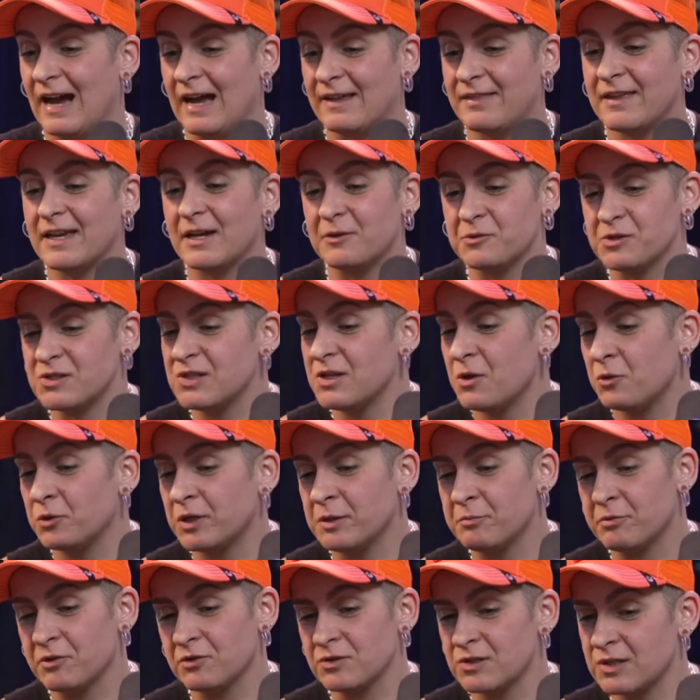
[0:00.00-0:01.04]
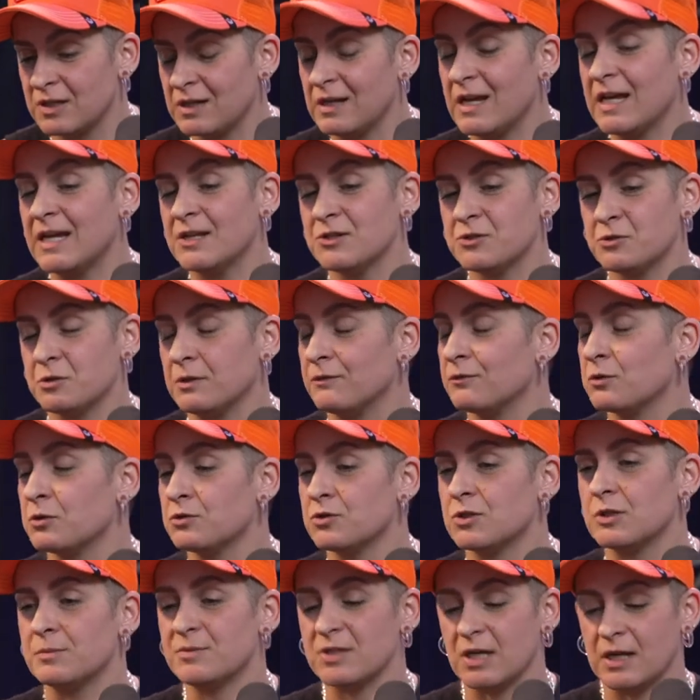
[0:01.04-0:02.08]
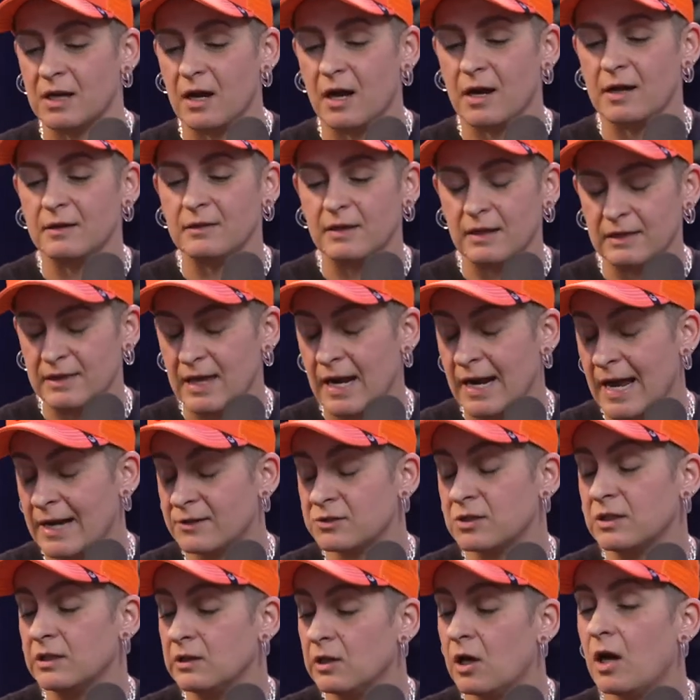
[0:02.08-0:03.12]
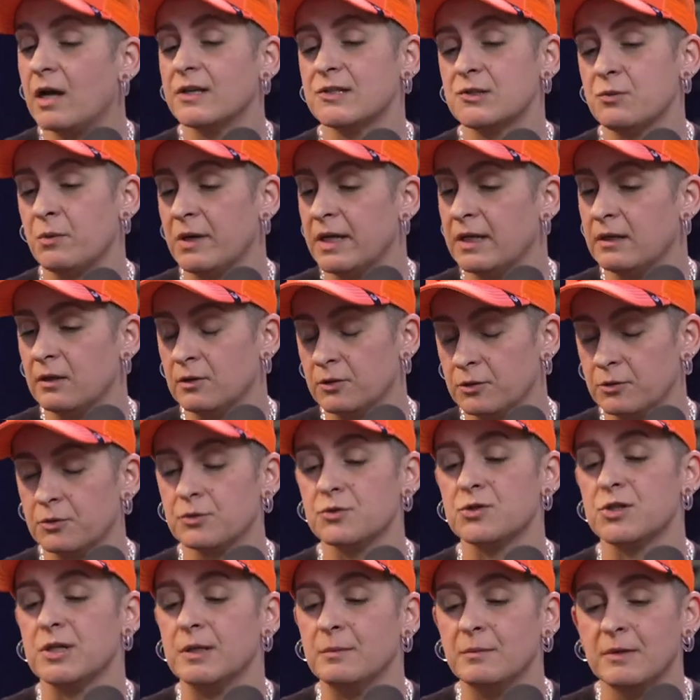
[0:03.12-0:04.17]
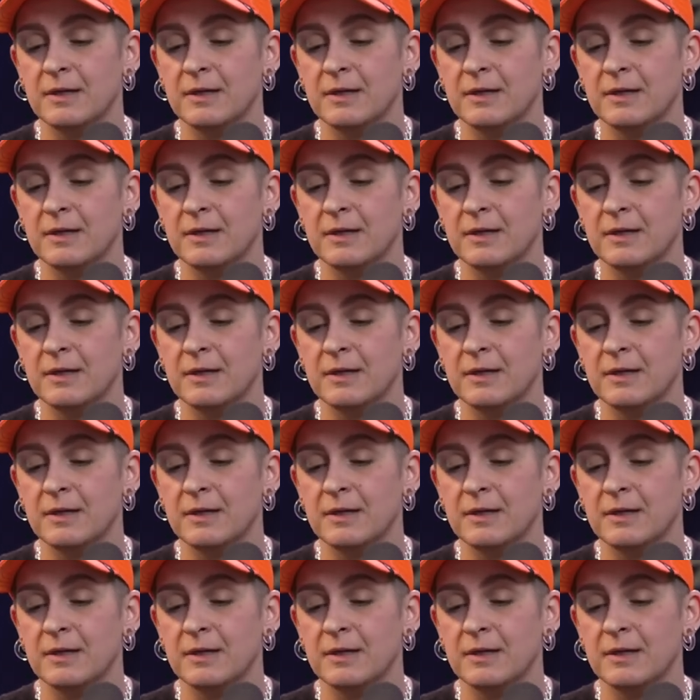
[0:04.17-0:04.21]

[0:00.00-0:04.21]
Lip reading: I think I was the only person in history of cruise ships that got on that actually lost weight on the cruise ship.